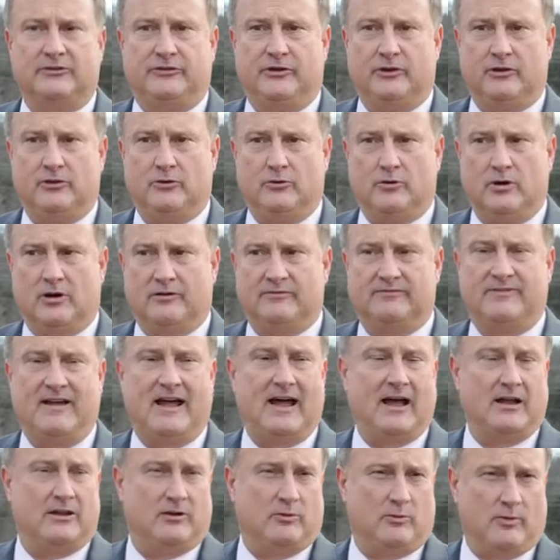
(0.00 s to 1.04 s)
to
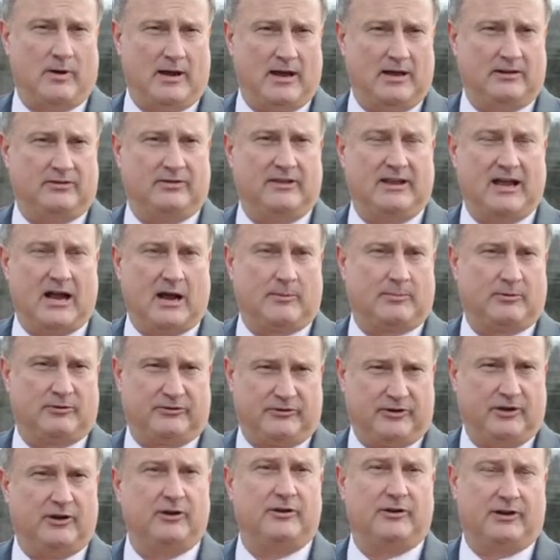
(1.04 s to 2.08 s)
evaluate the
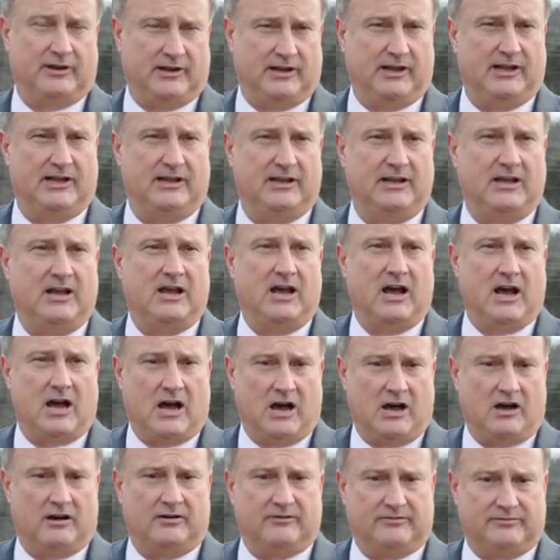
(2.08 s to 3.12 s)
opportunity
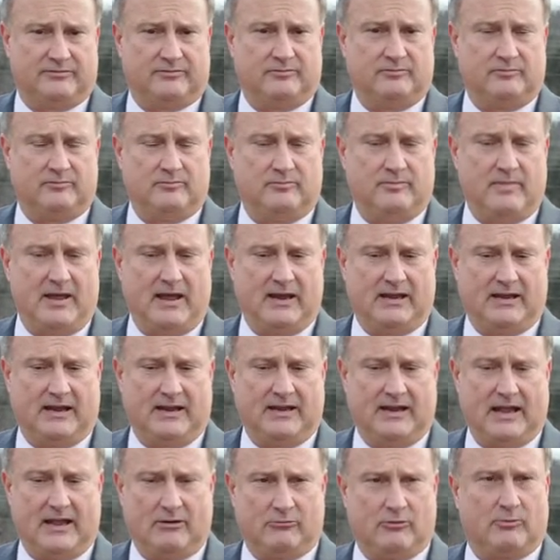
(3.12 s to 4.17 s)
of
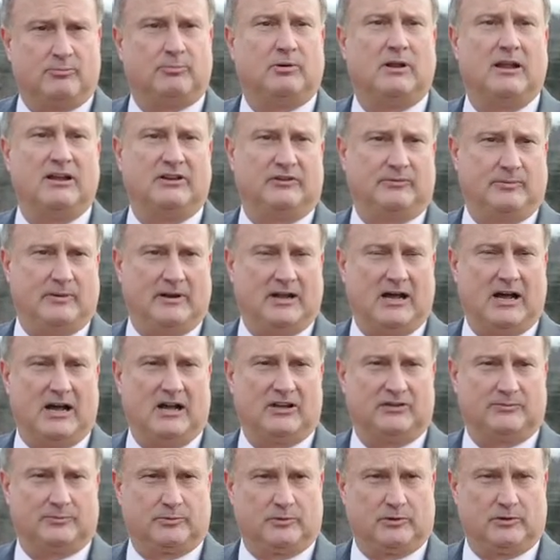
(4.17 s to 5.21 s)
making a replacement
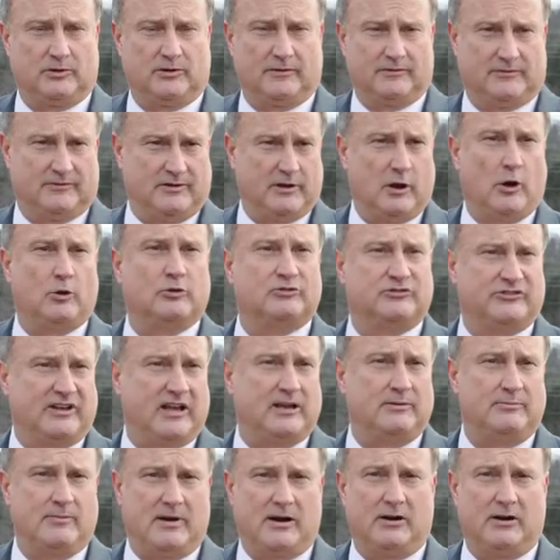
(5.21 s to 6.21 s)
hospital of the old St.